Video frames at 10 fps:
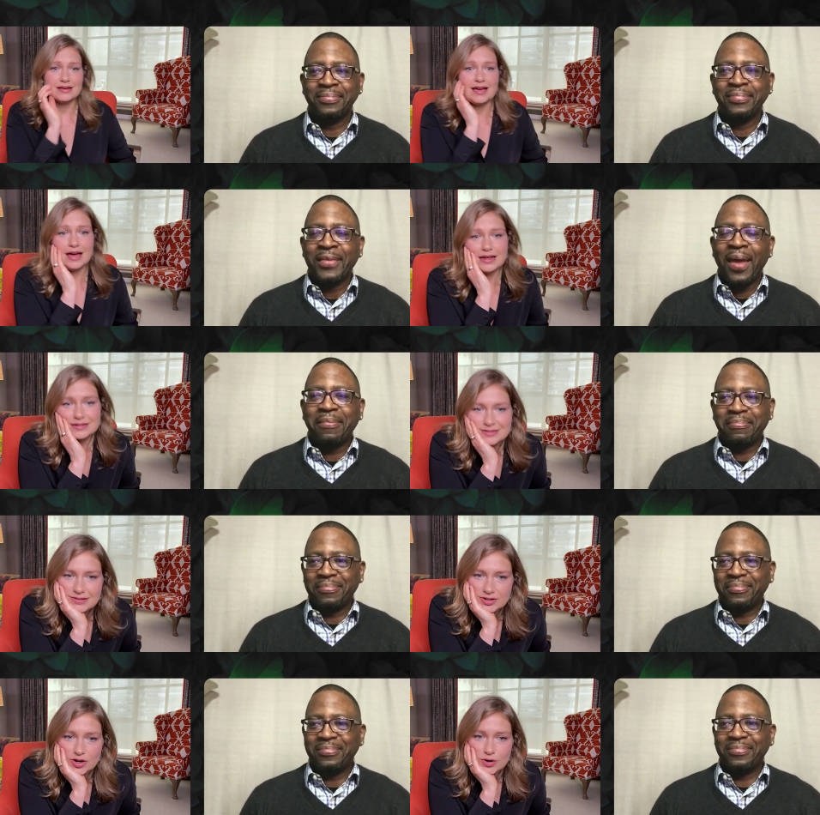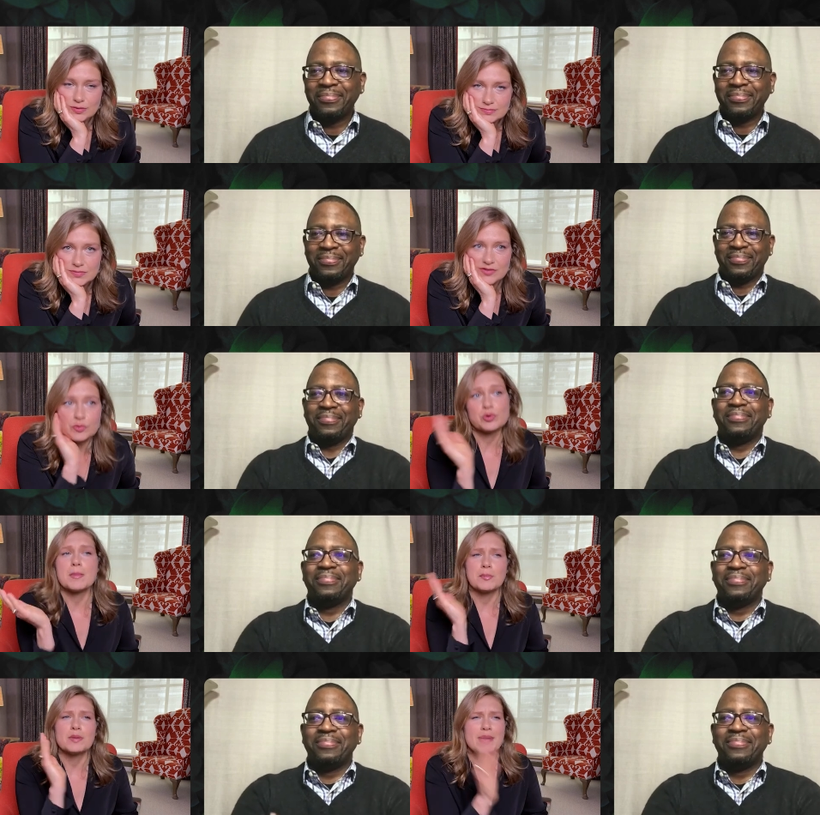Speaker 1: And, if we
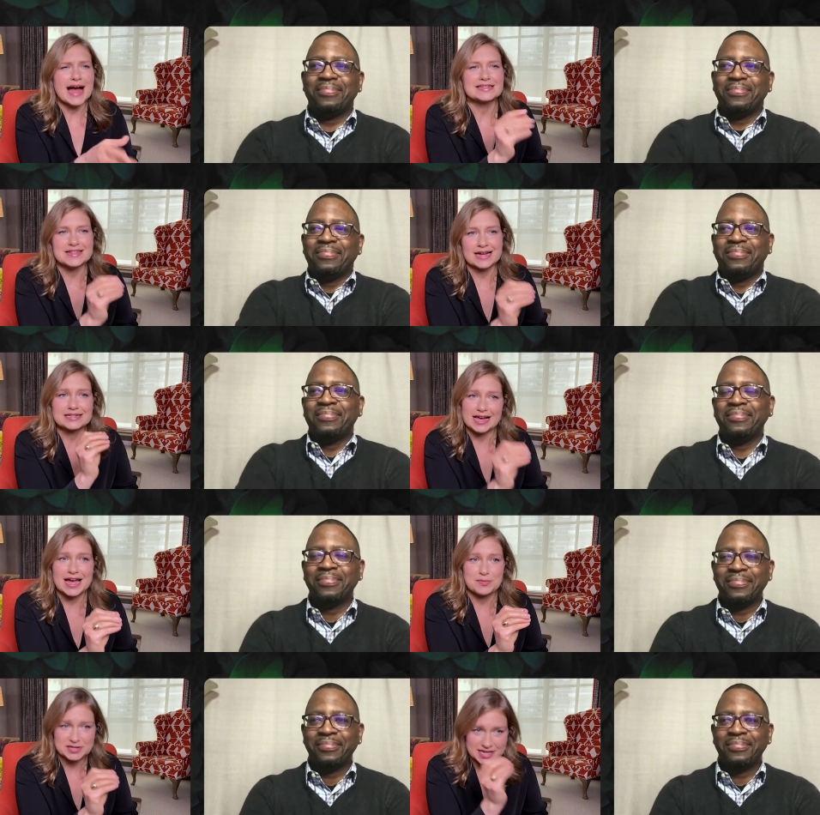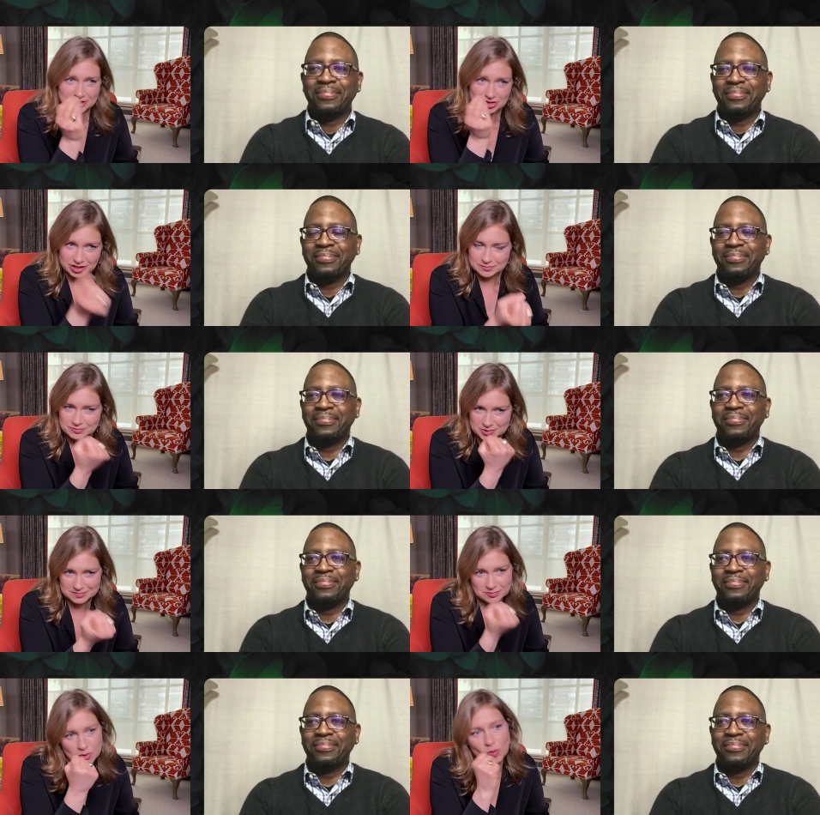remember back to that time, it was
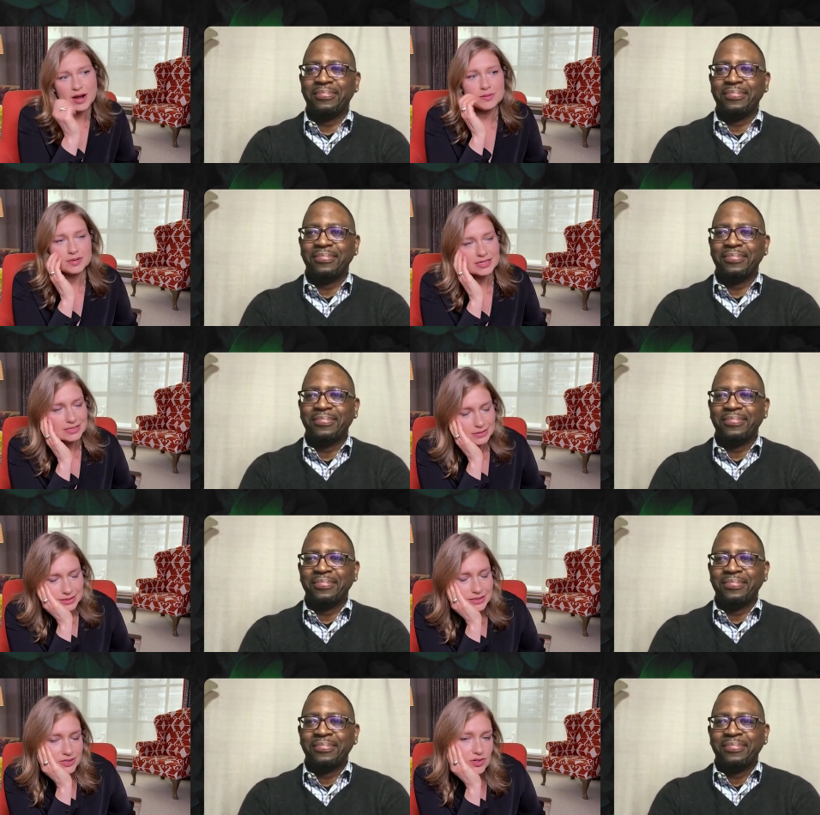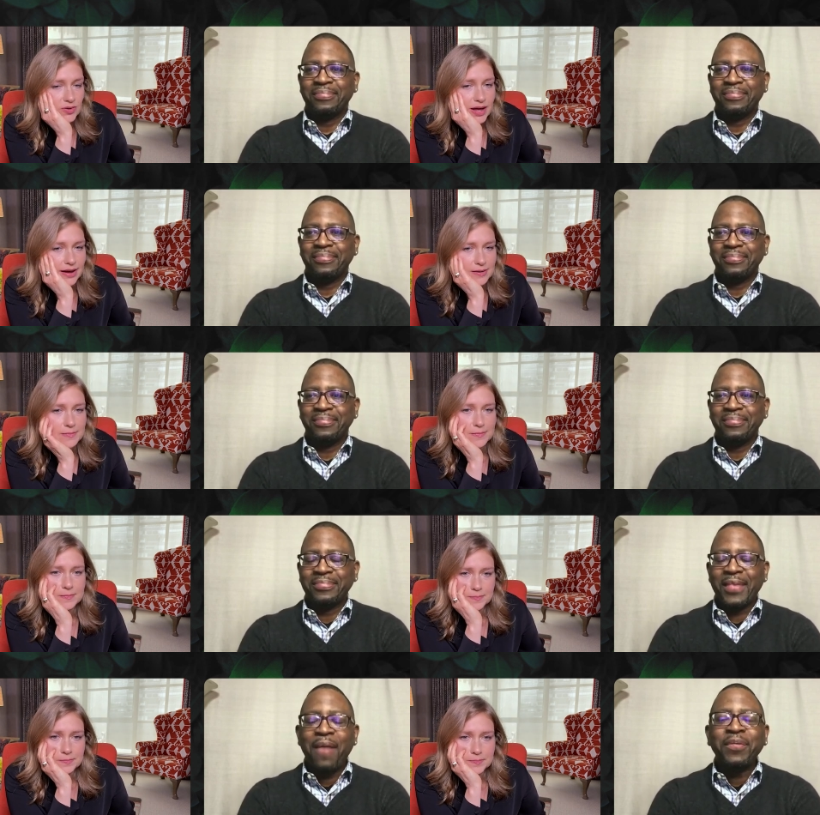quite a big deal to get to do that.
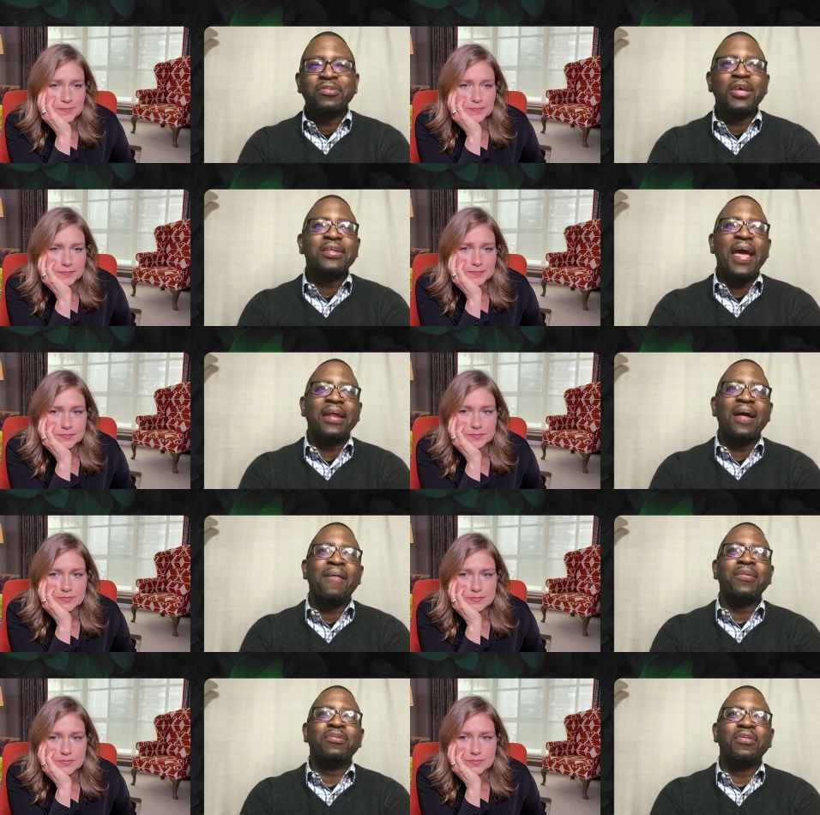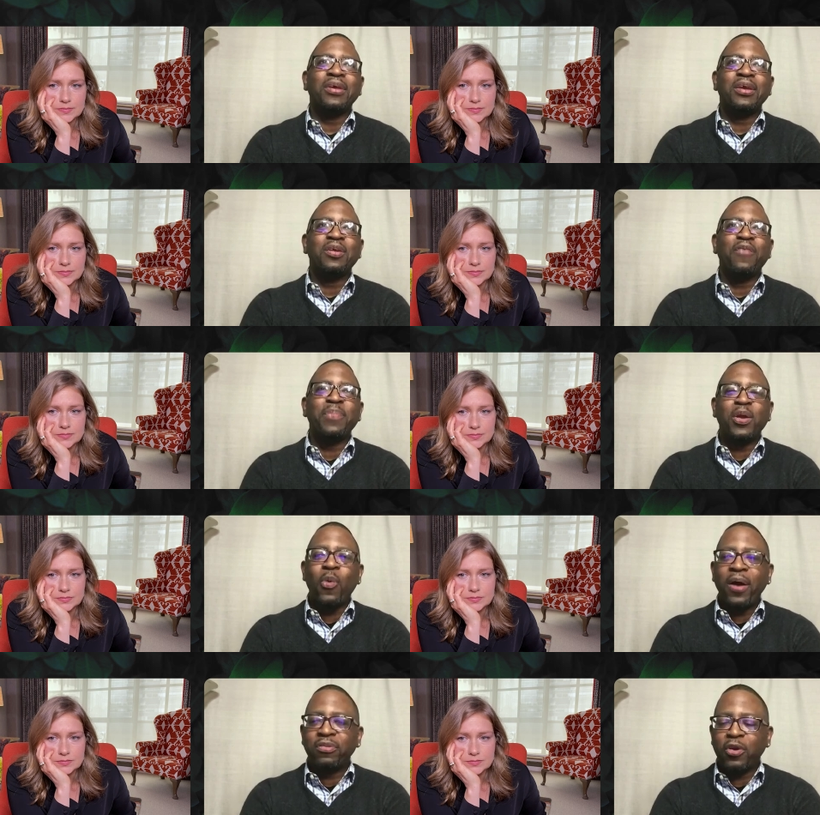
Speaker 2: Having said that, obviously, everybody
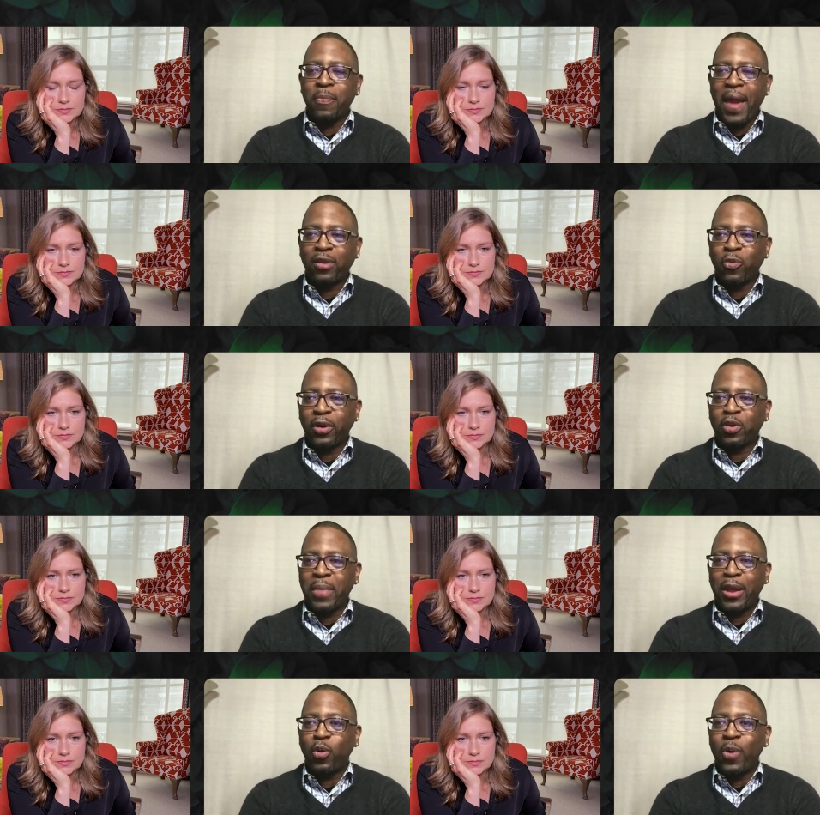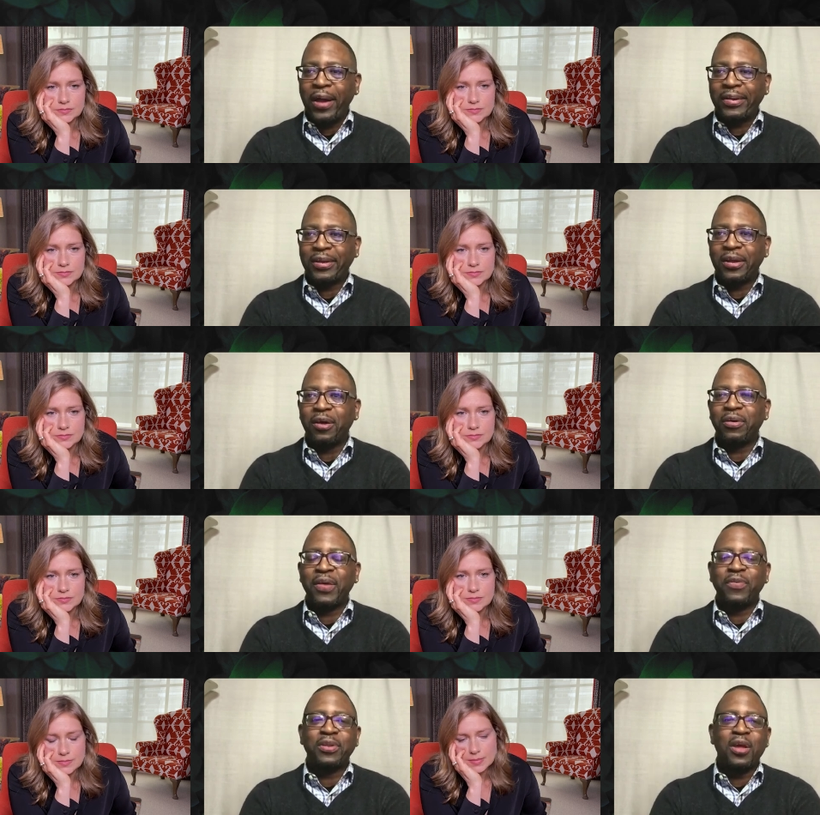wants to go back to work no matter what,
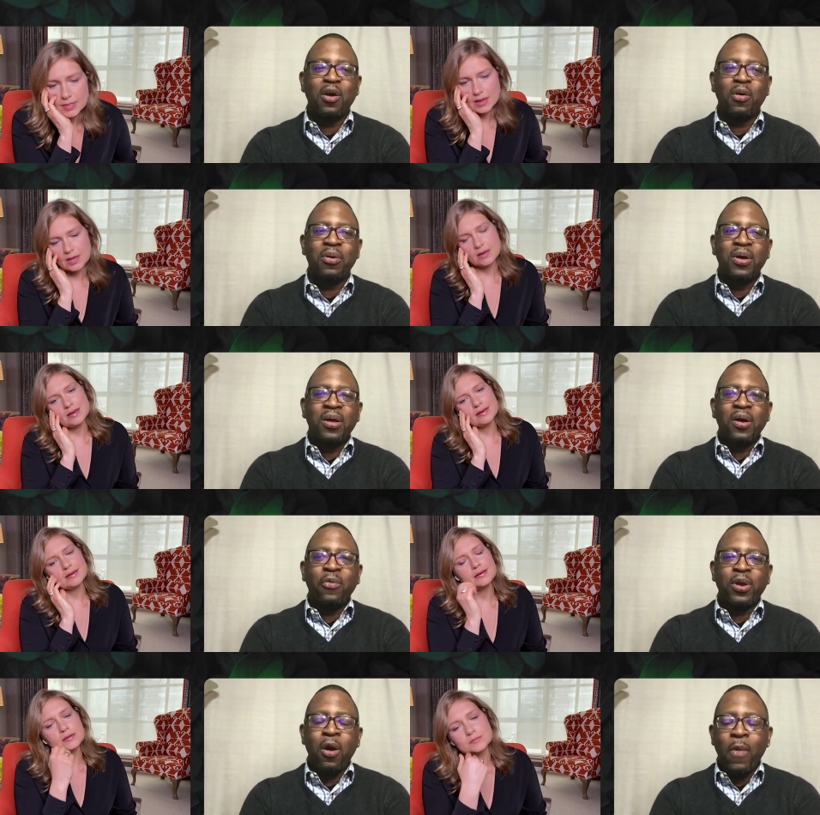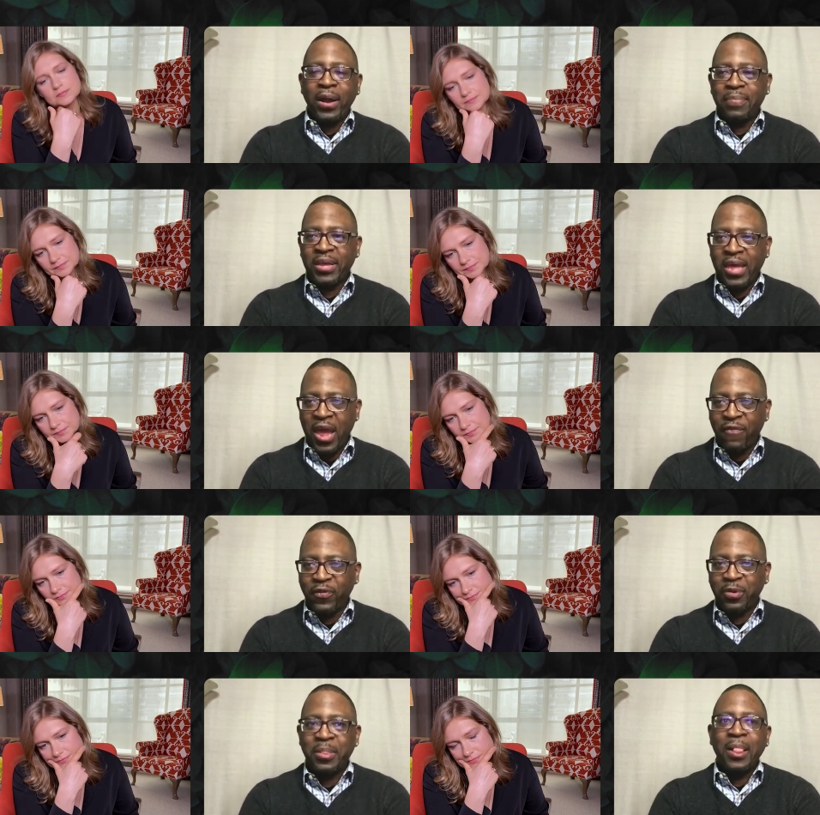even though we all want to be careful.